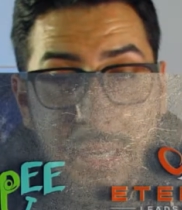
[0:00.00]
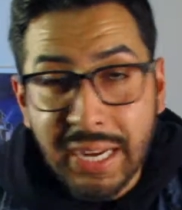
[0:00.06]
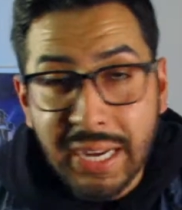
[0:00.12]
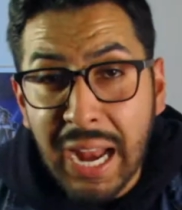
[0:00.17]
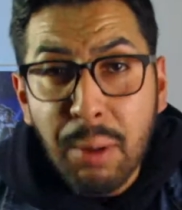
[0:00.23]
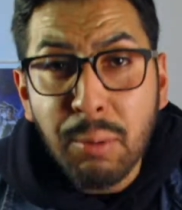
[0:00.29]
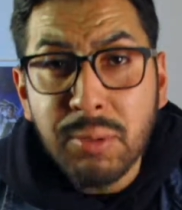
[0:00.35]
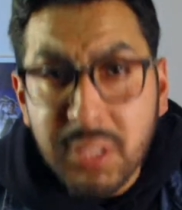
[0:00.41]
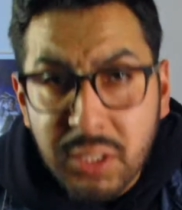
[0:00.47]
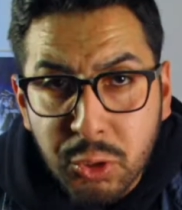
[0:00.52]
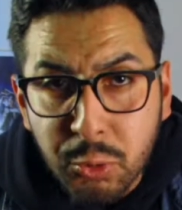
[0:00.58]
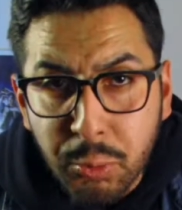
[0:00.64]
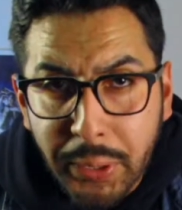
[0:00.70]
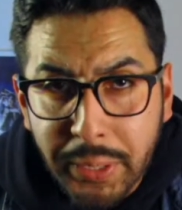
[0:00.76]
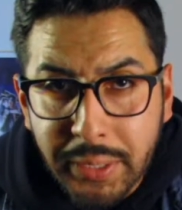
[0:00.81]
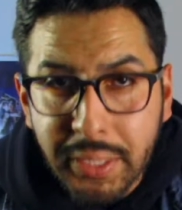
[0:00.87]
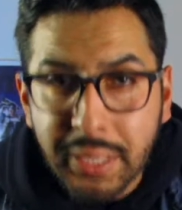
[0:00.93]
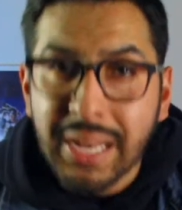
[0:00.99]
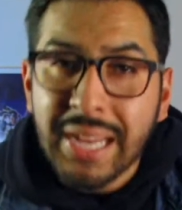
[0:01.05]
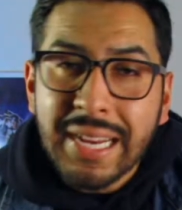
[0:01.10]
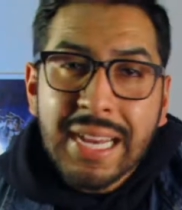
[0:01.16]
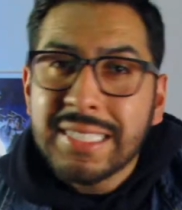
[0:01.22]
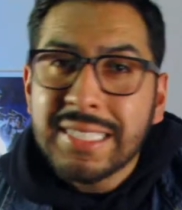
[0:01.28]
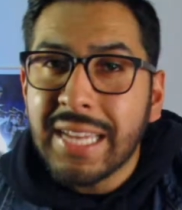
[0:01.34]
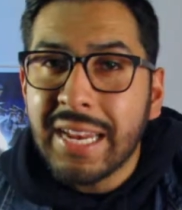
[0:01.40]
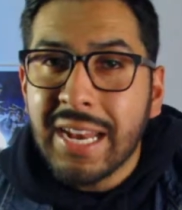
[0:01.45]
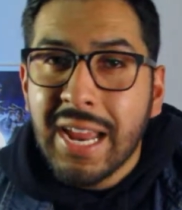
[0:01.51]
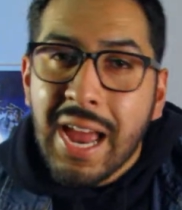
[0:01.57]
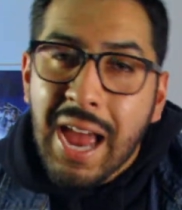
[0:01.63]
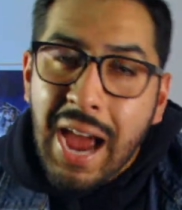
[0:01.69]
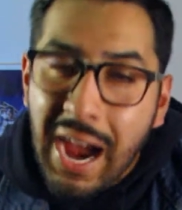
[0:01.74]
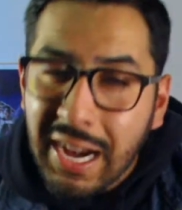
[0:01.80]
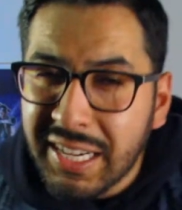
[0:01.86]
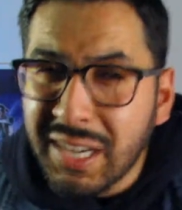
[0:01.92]
and I was intrigued. Like I said,
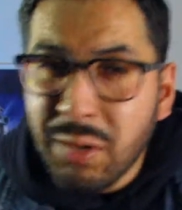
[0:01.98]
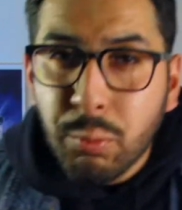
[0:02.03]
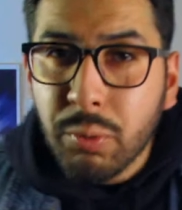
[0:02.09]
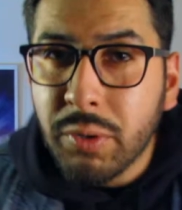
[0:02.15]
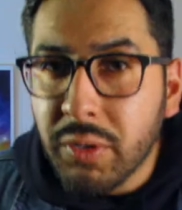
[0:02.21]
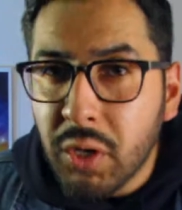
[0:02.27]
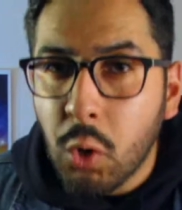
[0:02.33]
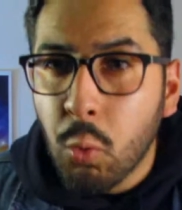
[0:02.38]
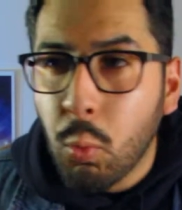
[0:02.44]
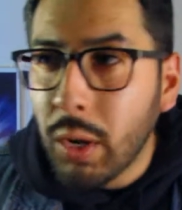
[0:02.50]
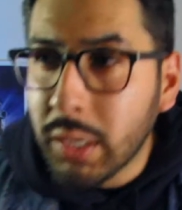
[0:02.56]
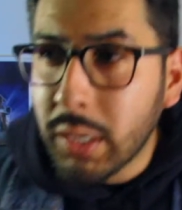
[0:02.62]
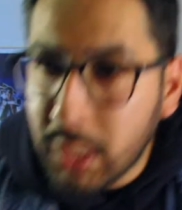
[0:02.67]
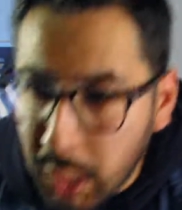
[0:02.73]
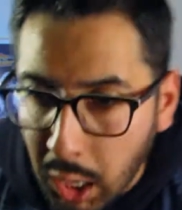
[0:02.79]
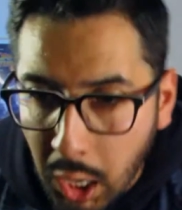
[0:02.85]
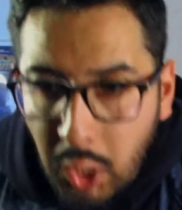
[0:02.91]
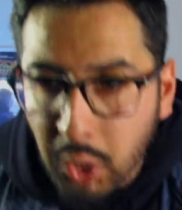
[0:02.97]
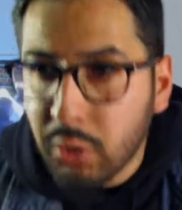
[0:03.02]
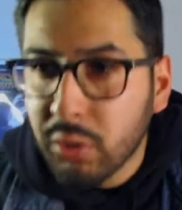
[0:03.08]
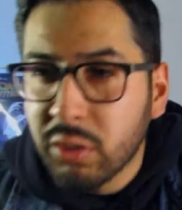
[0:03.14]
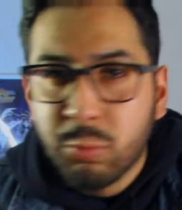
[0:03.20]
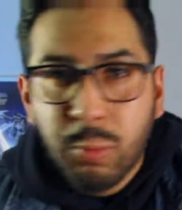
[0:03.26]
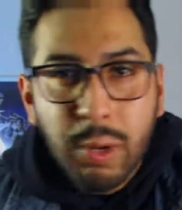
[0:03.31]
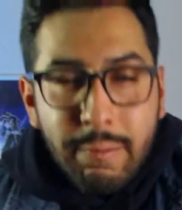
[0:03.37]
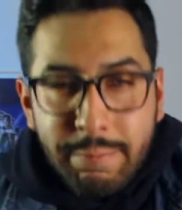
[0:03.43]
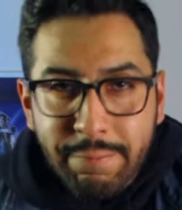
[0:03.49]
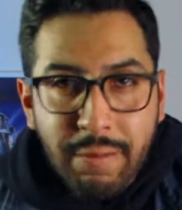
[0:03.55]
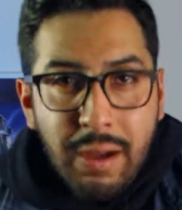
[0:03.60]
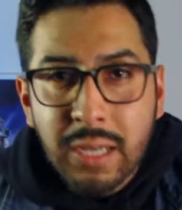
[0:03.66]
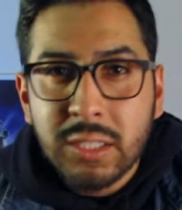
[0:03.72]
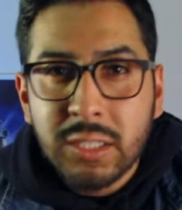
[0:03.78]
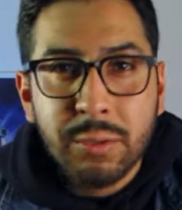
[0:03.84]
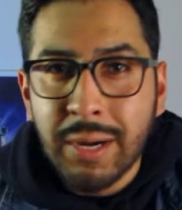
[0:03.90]
I didn't really know what colors, what
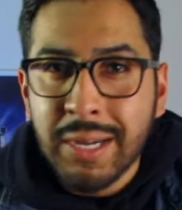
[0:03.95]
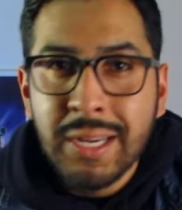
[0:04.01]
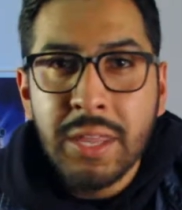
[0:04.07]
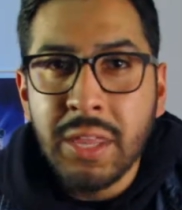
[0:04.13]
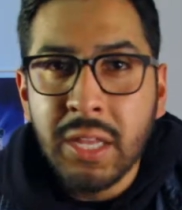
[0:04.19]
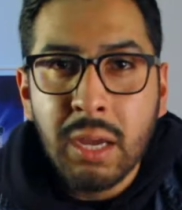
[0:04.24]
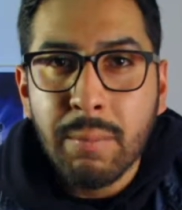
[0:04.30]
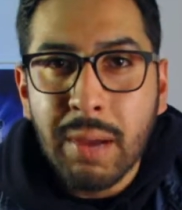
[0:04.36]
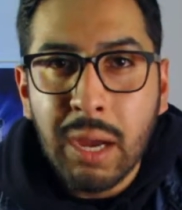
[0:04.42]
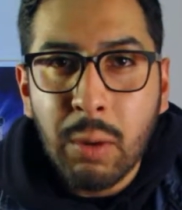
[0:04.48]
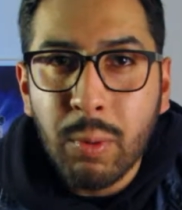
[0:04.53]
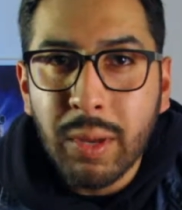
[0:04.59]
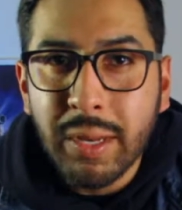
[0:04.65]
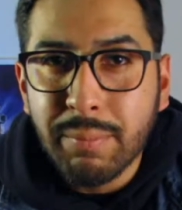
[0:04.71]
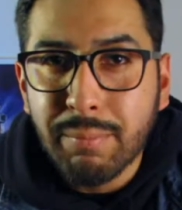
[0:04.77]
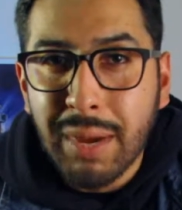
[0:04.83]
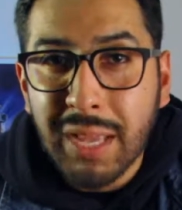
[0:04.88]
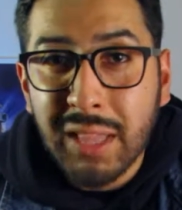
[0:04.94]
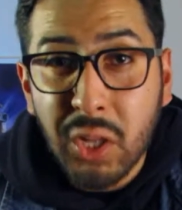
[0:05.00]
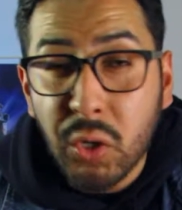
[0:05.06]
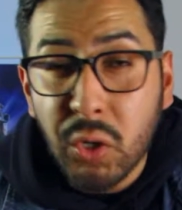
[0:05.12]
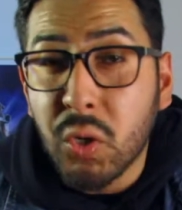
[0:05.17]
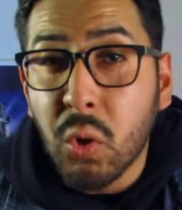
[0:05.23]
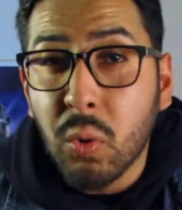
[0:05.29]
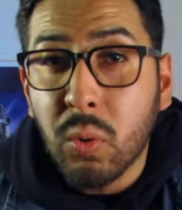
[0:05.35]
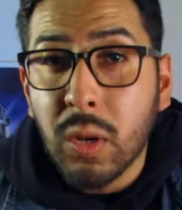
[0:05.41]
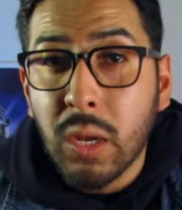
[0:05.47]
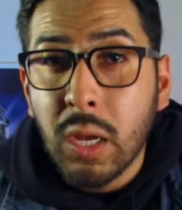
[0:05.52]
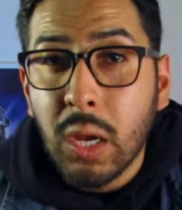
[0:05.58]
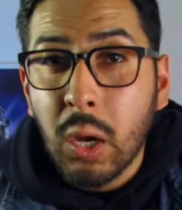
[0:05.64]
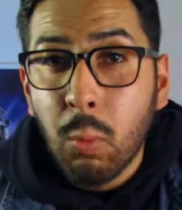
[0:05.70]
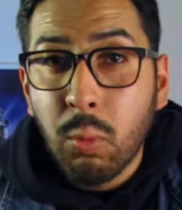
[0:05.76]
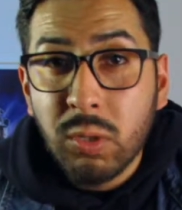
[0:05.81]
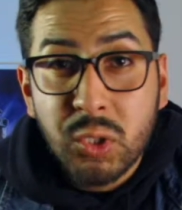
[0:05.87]
fonts, or anything about what my logo
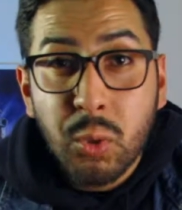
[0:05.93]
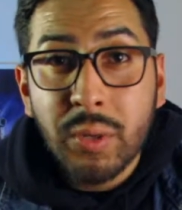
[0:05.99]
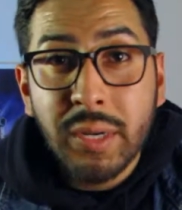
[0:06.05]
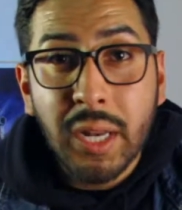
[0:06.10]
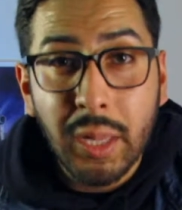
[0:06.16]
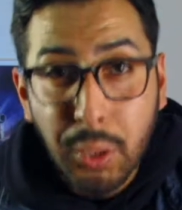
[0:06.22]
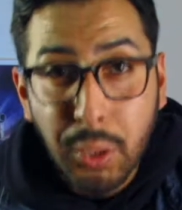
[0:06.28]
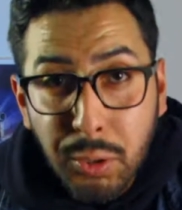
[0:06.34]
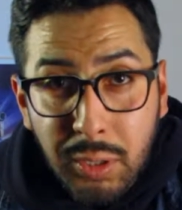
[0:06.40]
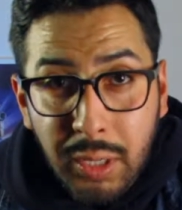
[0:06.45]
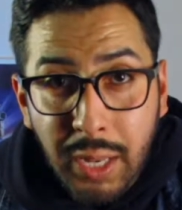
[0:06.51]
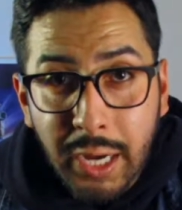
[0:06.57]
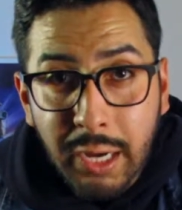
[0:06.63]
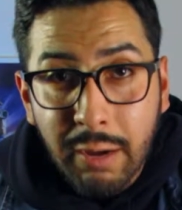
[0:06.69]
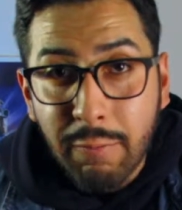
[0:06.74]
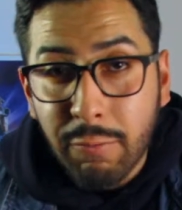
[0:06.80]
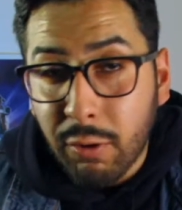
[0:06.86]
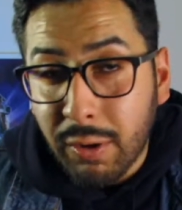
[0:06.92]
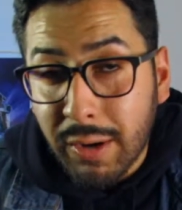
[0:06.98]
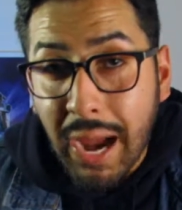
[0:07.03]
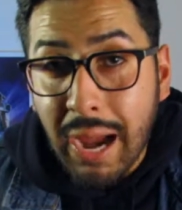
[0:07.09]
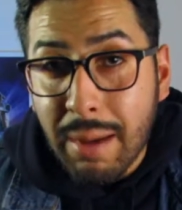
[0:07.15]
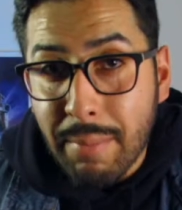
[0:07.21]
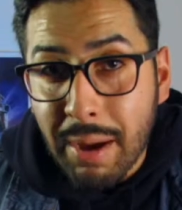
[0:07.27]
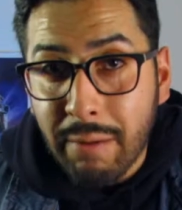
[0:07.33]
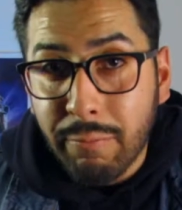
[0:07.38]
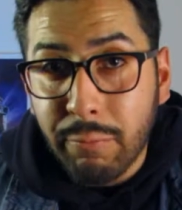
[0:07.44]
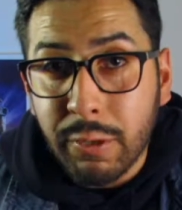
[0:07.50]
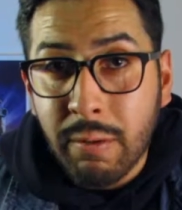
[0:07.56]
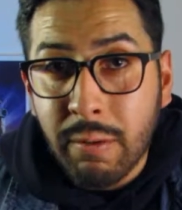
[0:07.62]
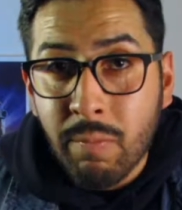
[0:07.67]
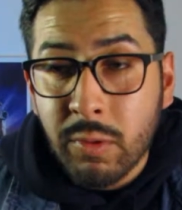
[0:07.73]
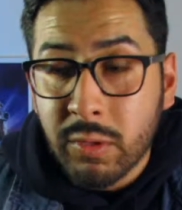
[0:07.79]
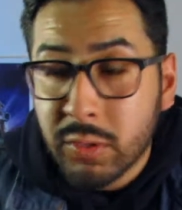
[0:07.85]
was going to look like for Guy Maverick.
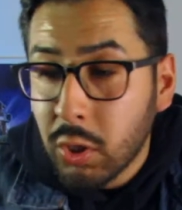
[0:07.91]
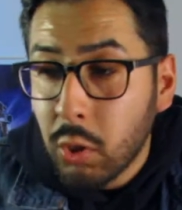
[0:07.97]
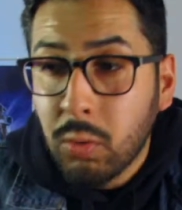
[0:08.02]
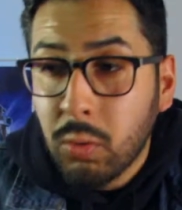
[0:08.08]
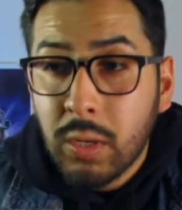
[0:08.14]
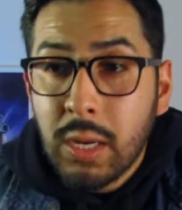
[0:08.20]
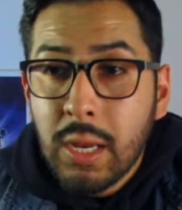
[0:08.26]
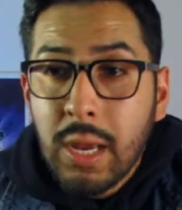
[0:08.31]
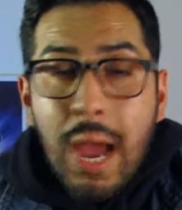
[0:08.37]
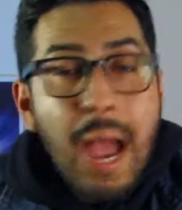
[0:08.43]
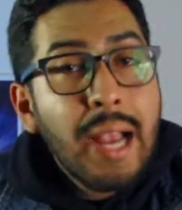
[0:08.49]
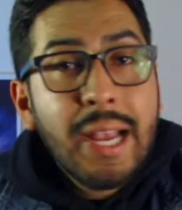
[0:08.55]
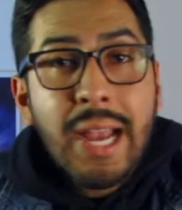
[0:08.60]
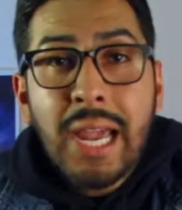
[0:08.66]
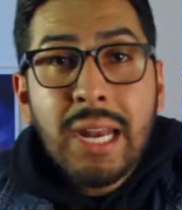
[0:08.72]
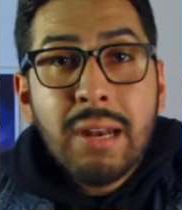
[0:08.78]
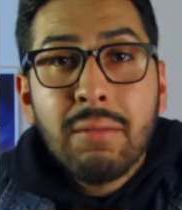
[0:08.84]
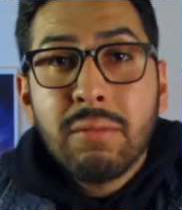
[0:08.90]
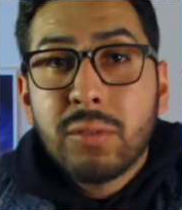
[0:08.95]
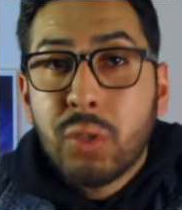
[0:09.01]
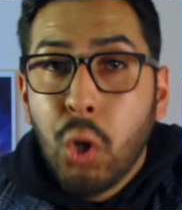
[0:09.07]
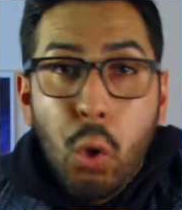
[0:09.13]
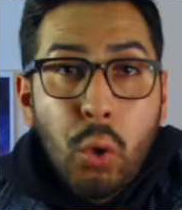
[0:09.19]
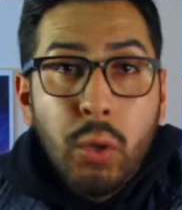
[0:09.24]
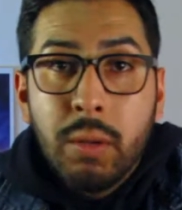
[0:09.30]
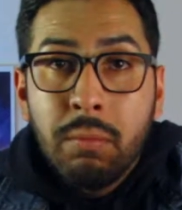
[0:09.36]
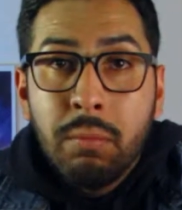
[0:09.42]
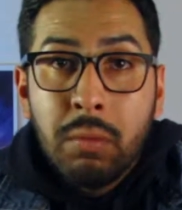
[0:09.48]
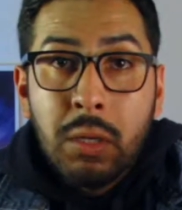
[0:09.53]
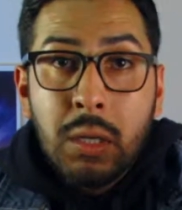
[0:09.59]
So I kind of told him